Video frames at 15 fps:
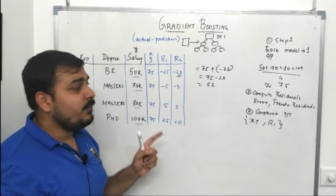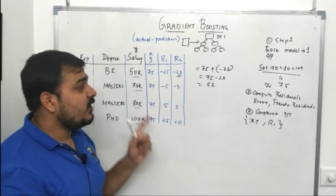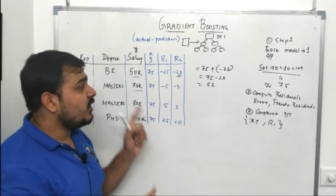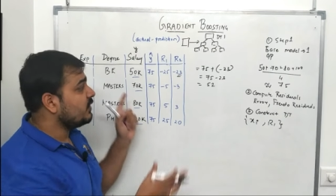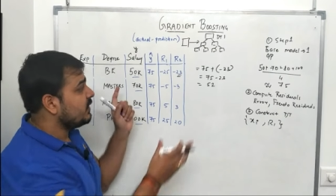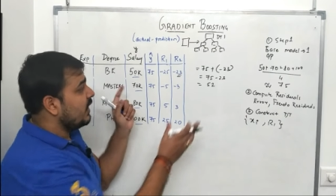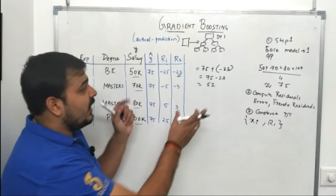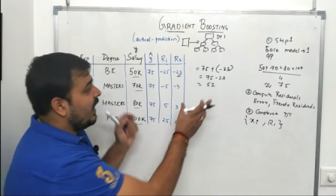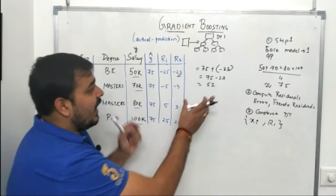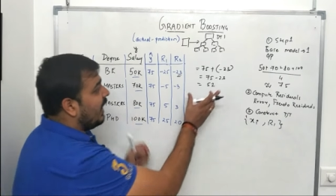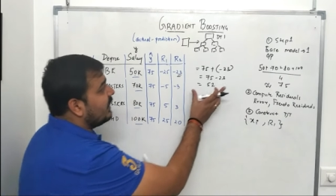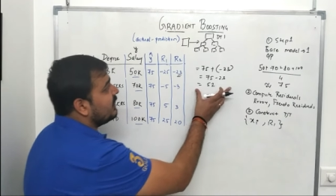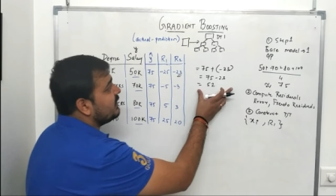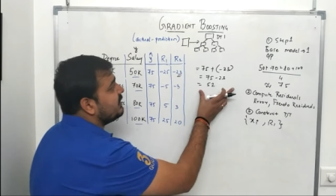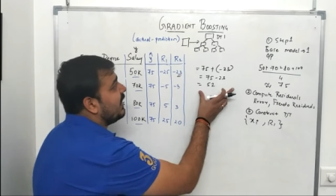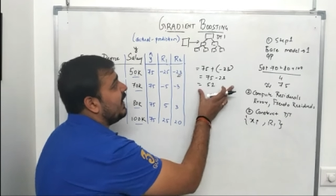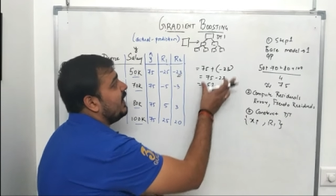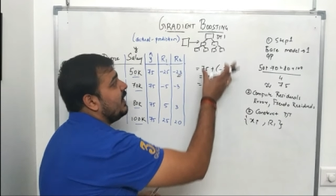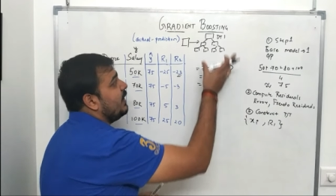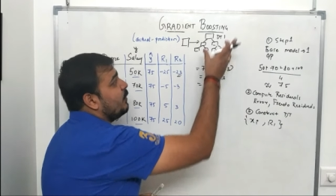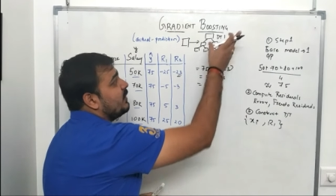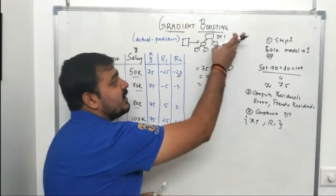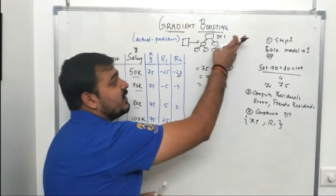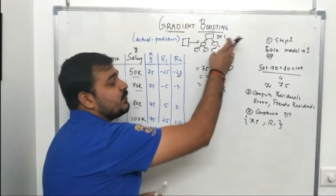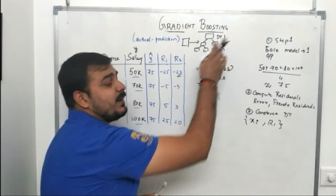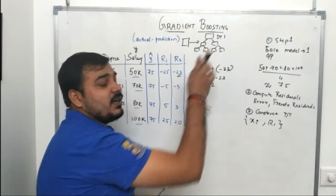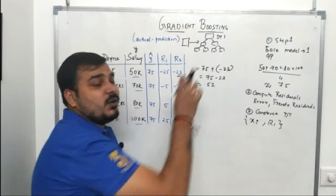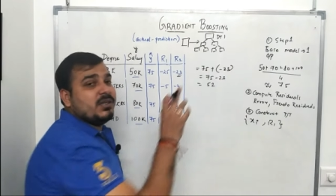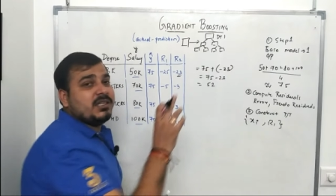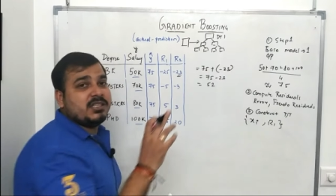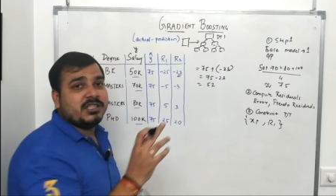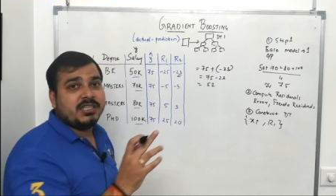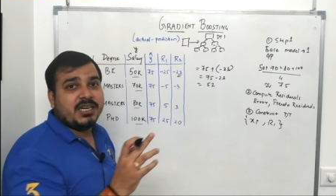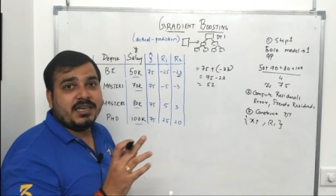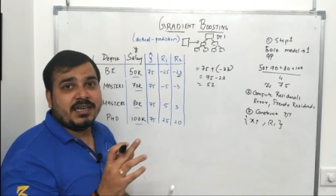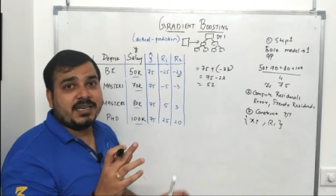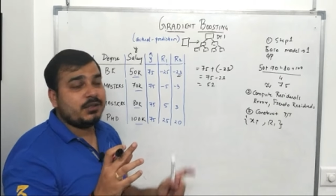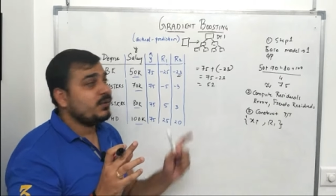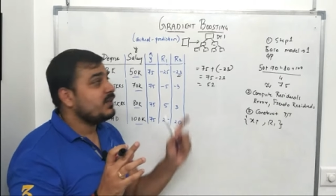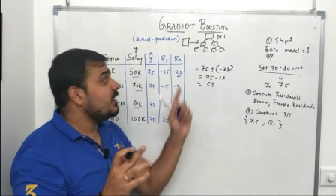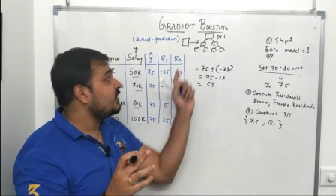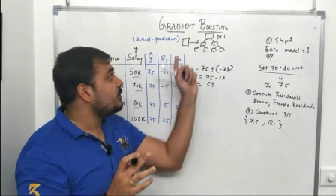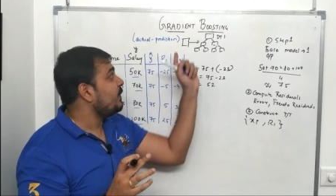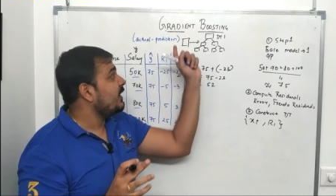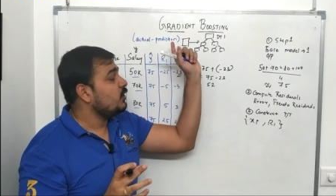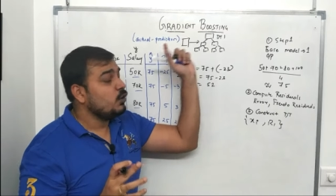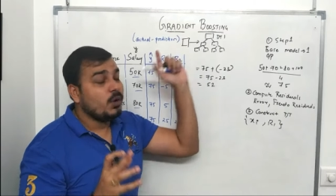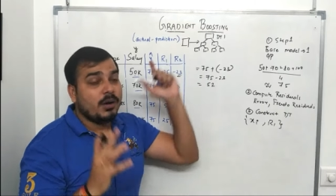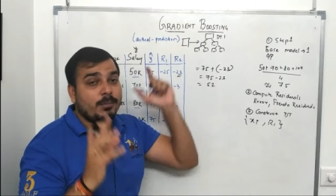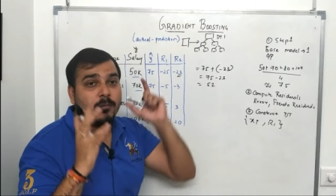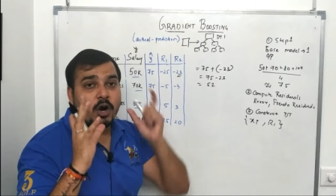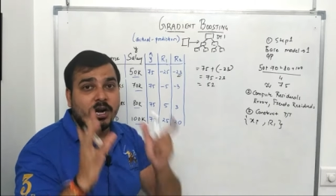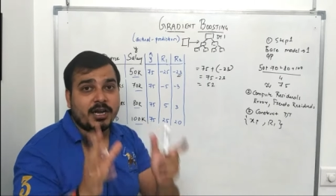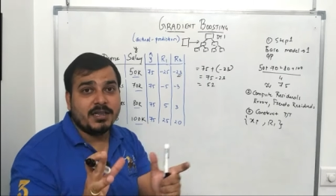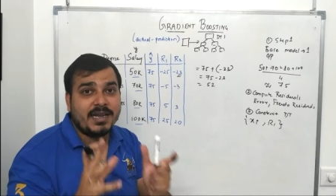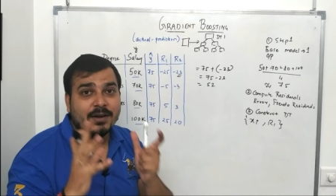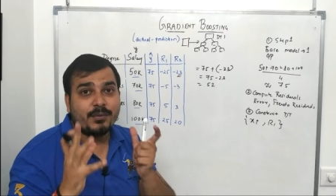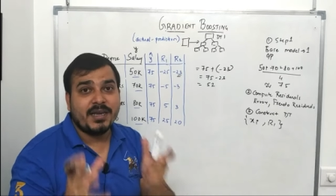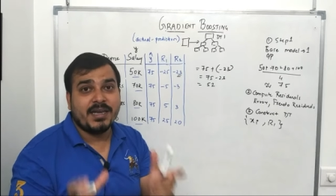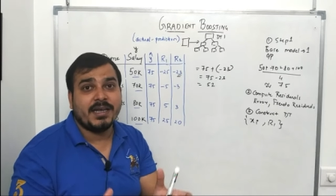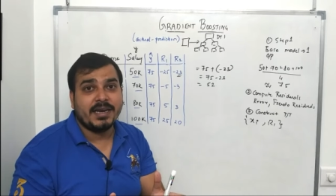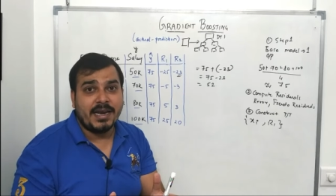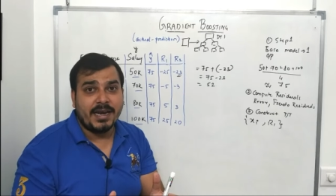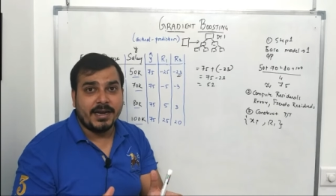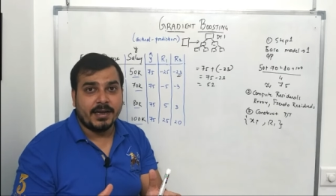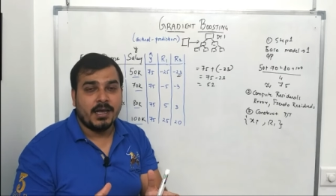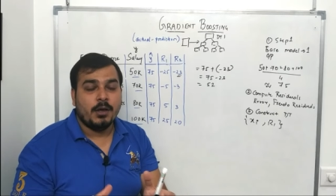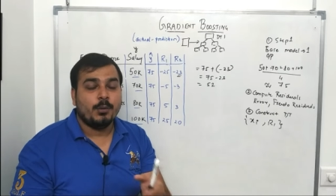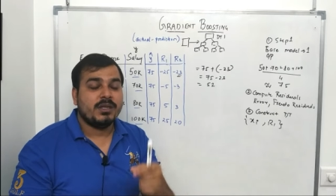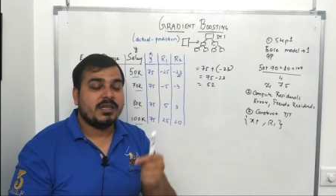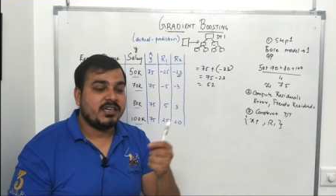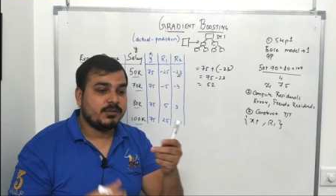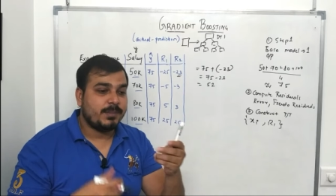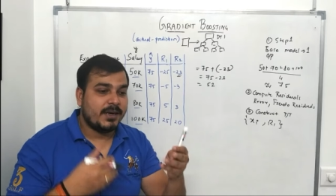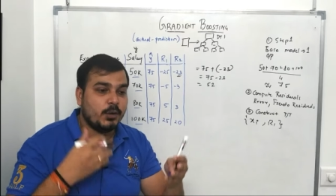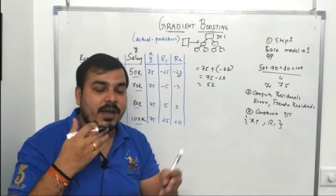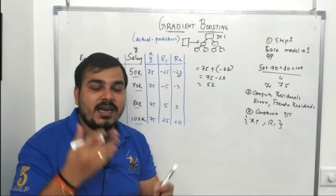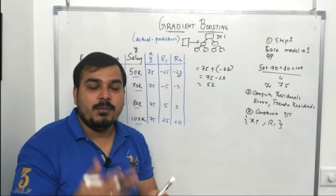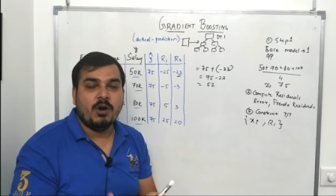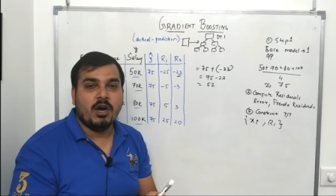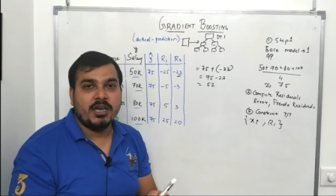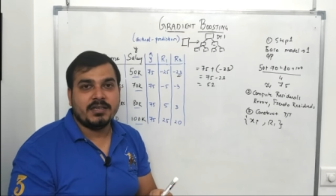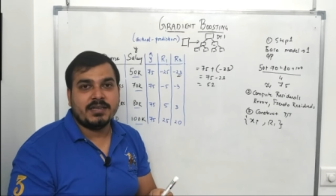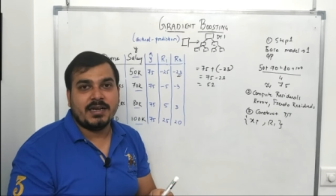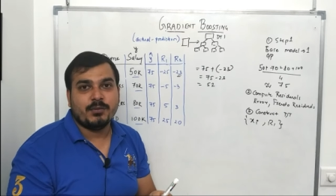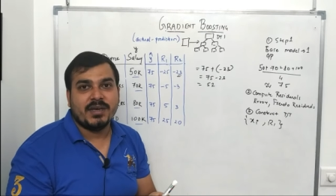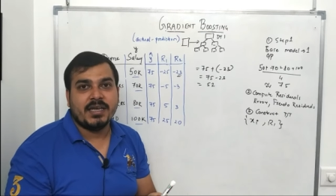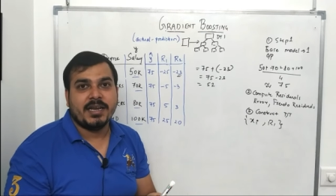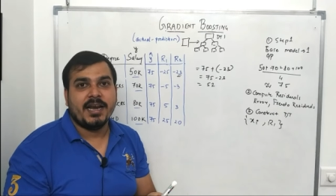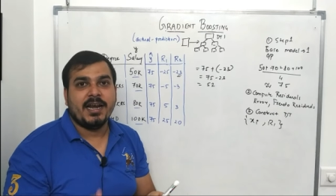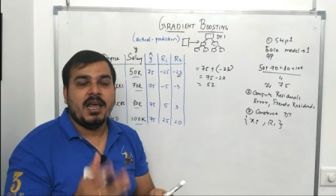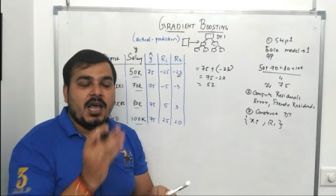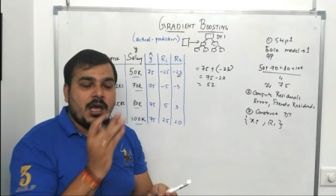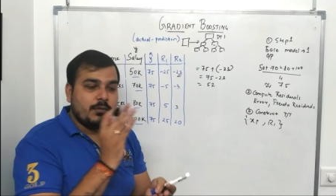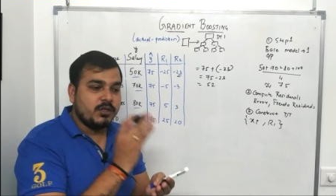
Because understand, with respect to decision trees, with respect to a model that we create, with respect to any model that we create,